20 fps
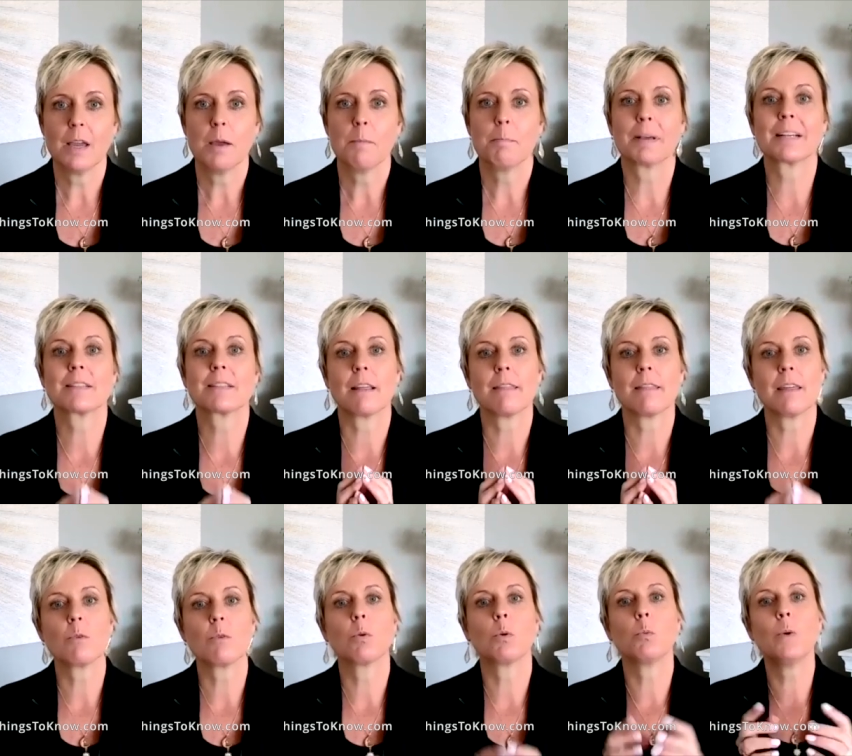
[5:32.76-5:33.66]
Because I
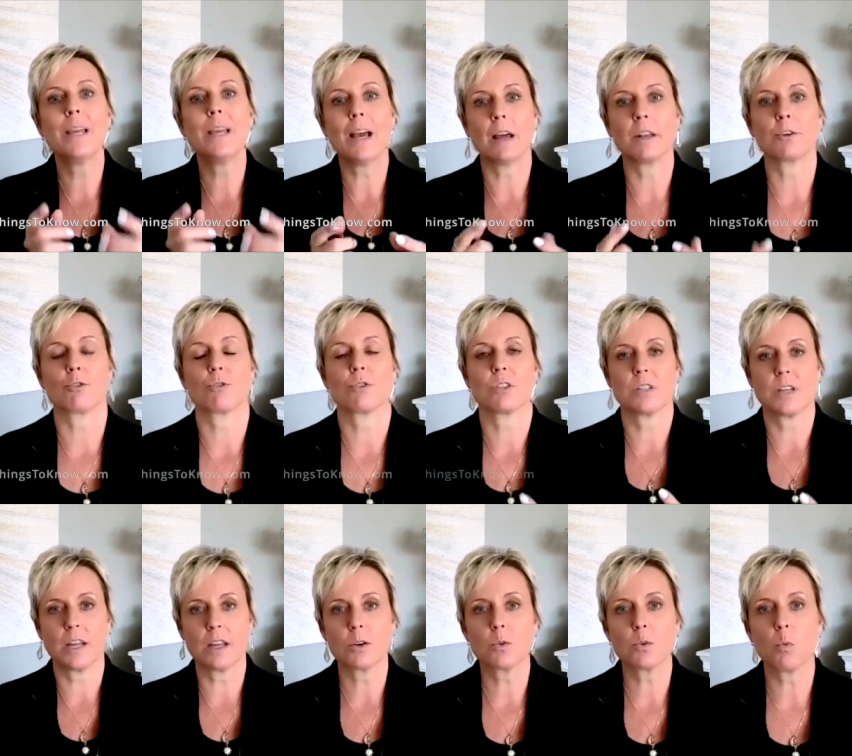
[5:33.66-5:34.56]
think when we
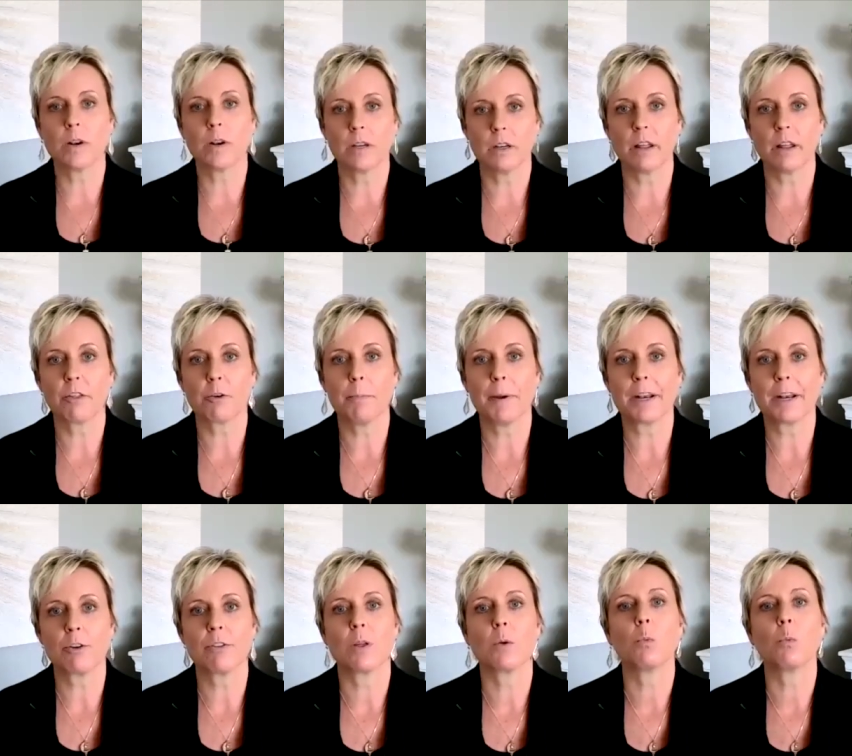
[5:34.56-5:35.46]
understand one another
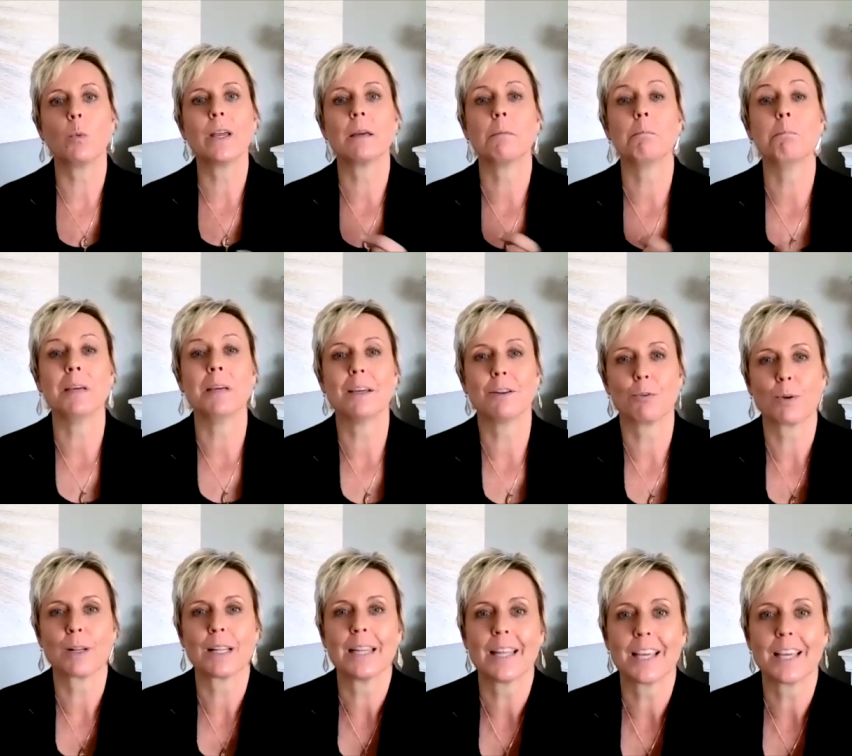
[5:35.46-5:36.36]
better, then we can be in
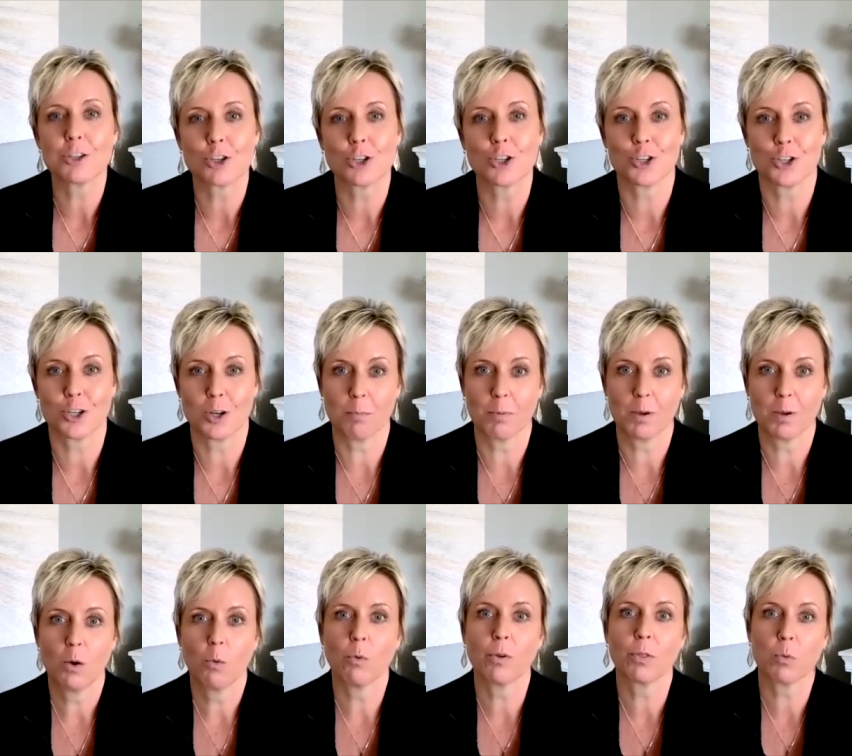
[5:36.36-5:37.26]
relationship
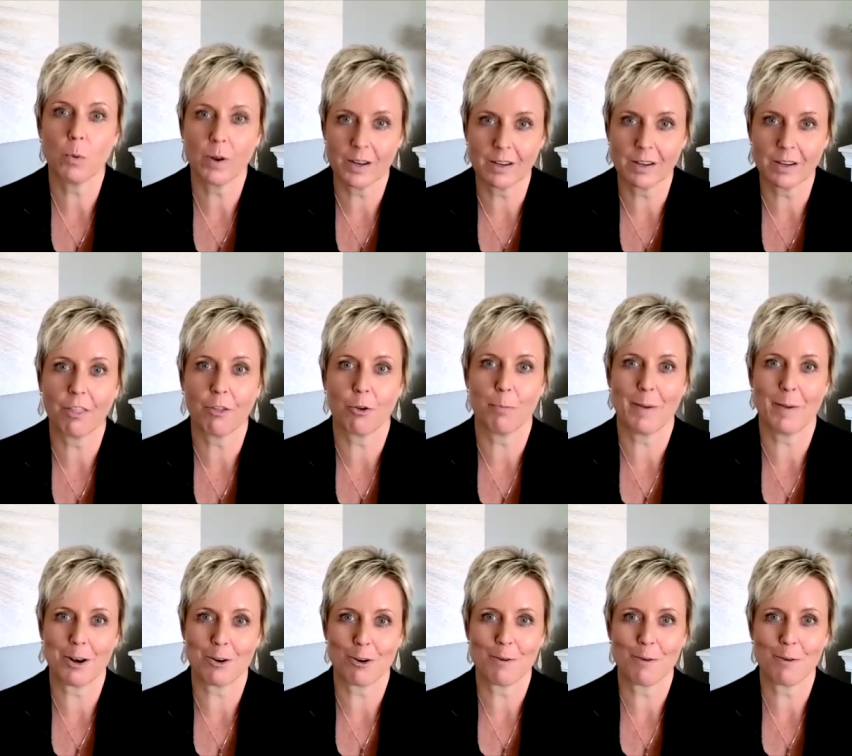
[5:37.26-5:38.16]
with one another
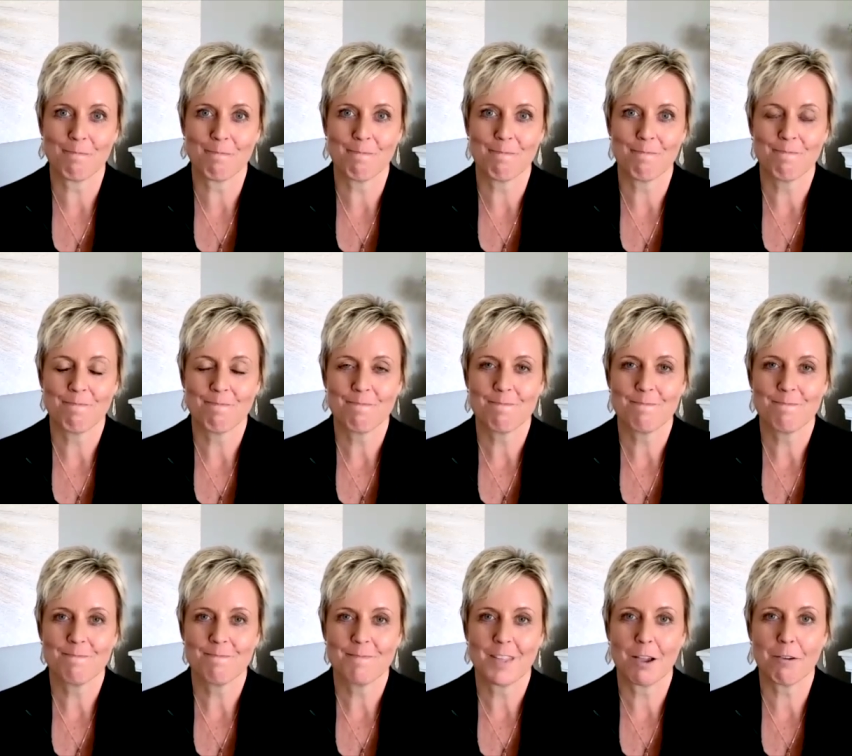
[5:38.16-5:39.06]
better.
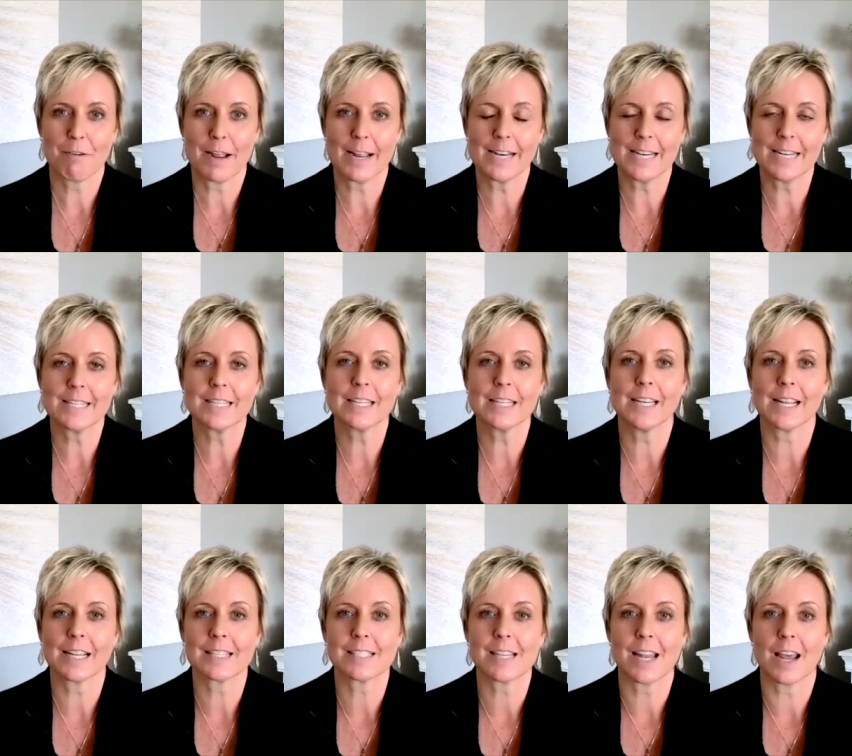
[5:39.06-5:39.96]
All right, until
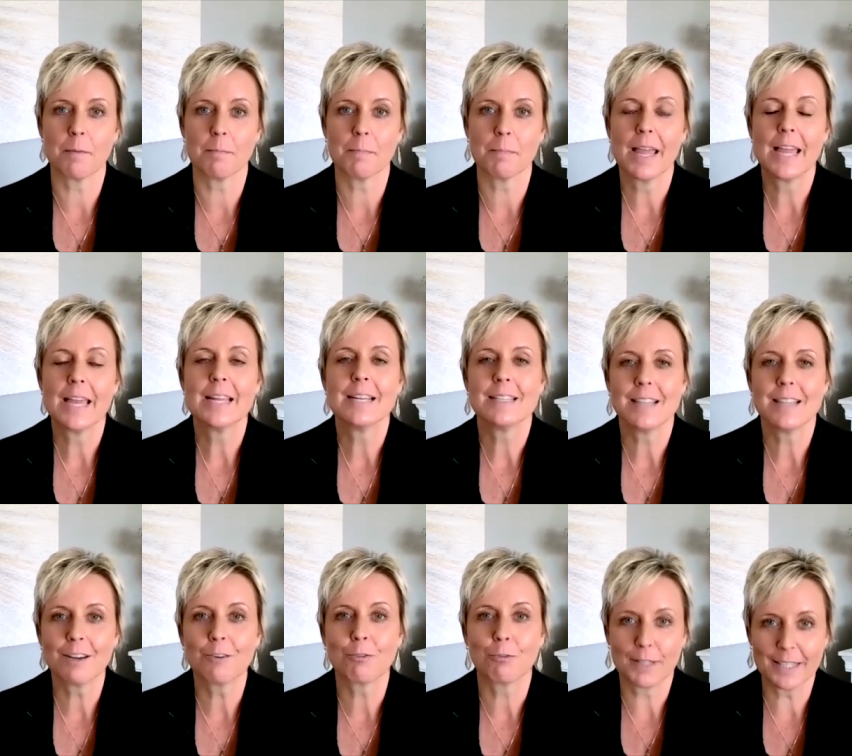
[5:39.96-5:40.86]
next time,
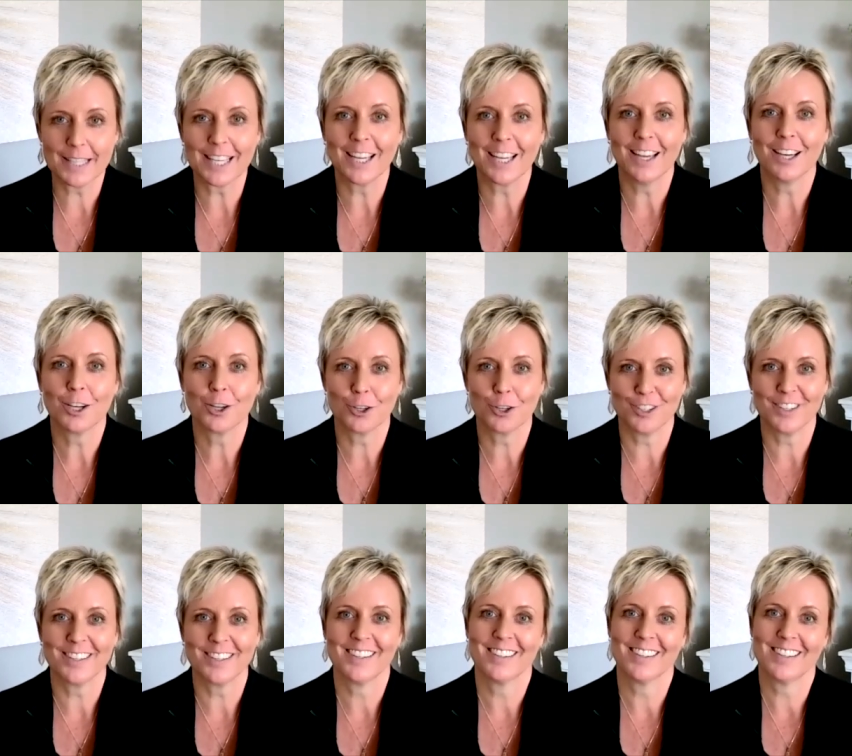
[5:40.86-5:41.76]
take really
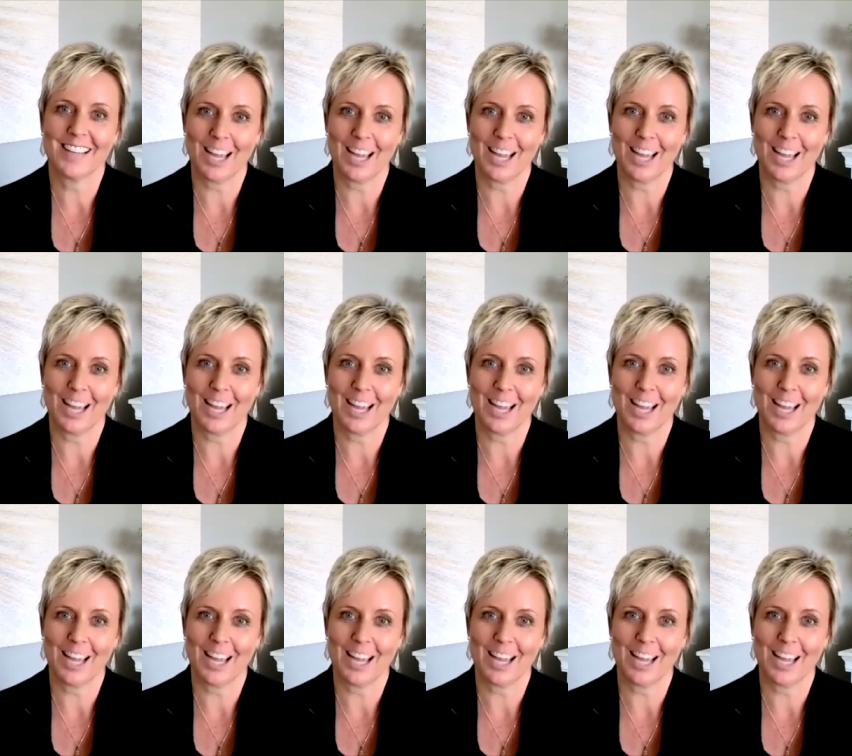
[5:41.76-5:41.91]
good